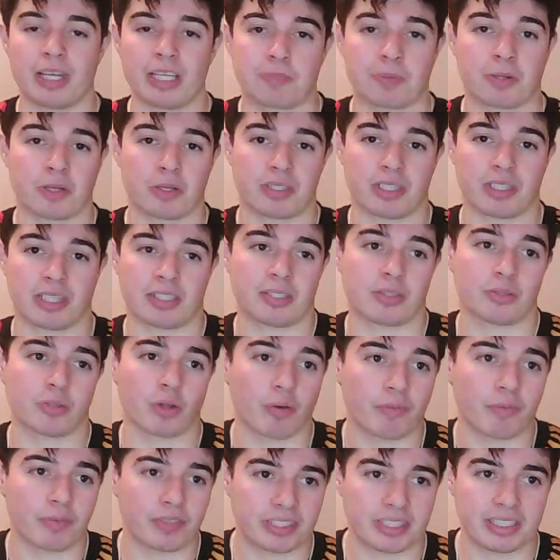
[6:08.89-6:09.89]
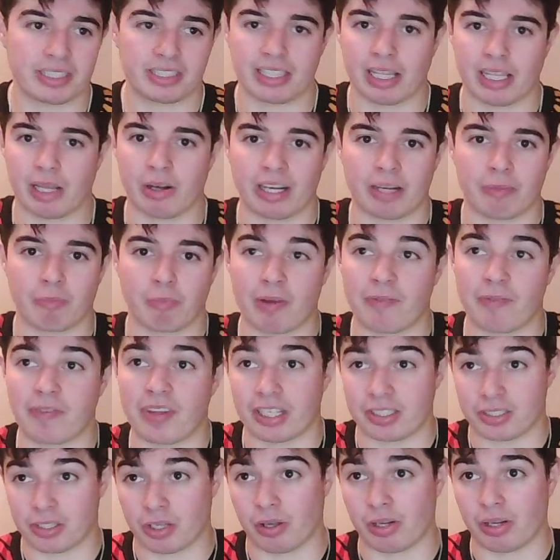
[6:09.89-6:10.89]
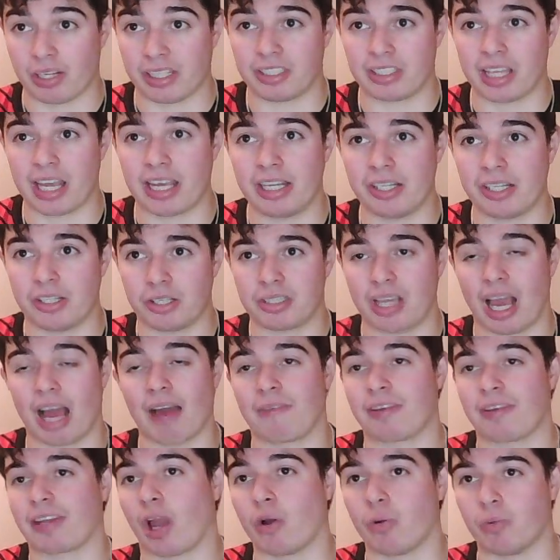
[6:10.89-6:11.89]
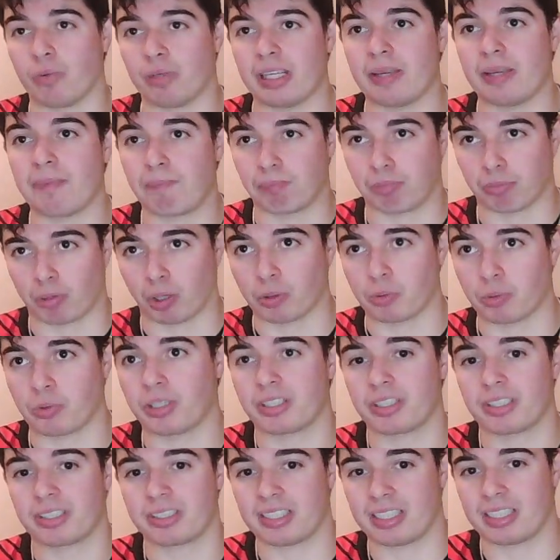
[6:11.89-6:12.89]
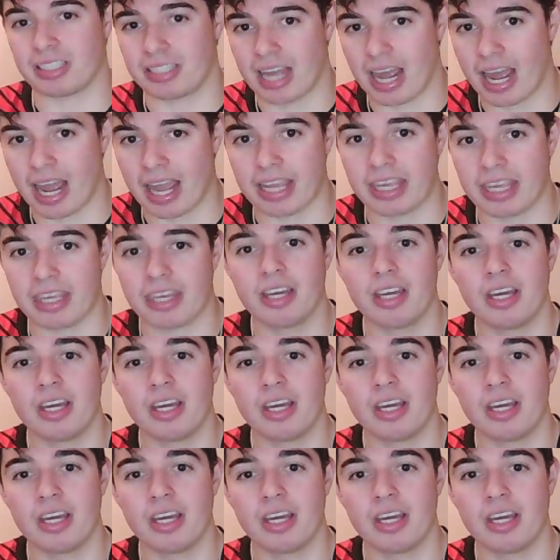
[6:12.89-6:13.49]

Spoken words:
because this is obviously still within its early stages, having only broke today.